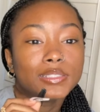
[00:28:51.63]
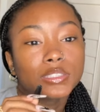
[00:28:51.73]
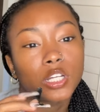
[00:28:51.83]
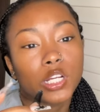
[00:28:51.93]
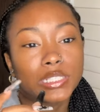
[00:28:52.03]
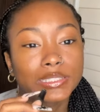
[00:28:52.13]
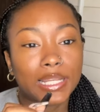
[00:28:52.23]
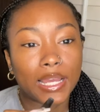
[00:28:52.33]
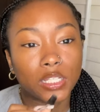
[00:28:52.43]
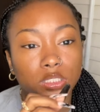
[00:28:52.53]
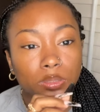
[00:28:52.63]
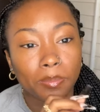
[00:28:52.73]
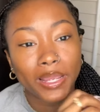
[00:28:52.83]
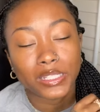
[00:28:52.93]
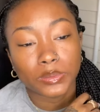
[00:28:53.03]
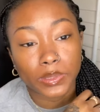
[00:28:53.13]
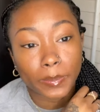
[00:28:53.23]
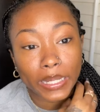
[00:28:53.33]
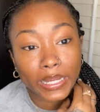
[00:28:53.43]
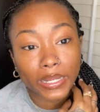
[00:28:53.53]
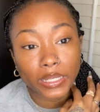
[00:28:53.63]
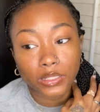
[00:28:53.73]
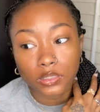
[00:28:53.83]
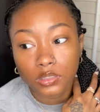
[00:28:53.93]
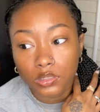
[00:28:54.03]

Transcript: certain sounds makes me mad.